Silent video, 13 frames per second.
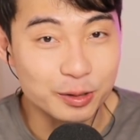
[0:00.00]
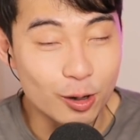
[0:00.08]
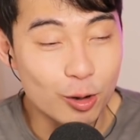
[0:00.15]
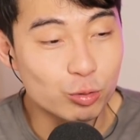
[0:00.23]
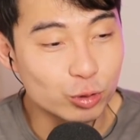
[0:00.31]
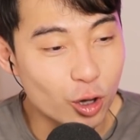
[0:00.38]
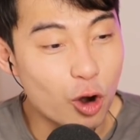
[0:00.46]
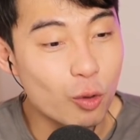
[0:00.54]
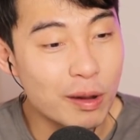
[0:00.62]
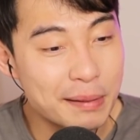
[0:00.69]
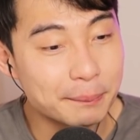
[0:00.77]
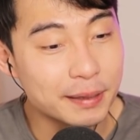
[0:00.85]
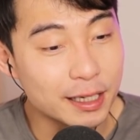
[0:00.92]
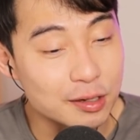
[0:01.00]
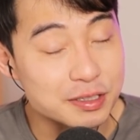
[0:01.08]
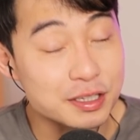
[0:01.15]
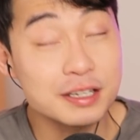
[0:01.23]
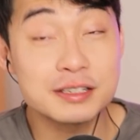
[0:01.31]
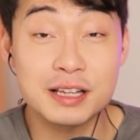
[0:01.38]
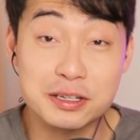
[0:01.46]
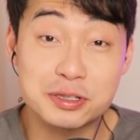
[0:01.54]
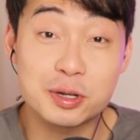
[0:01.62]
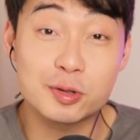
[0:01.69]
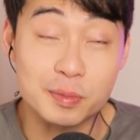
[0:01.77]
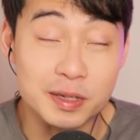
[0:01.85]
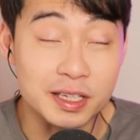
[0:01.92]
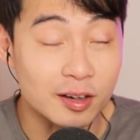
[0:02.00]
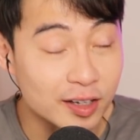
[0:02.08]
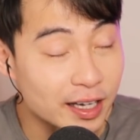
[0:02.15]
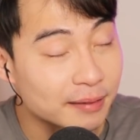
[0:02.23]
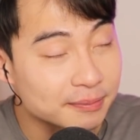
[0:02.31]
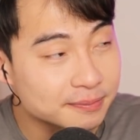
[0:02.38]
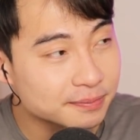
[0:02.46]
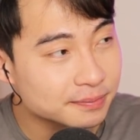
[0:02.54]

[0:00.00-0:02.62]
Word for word: women pedos. That's new to me. Okay. Yeah.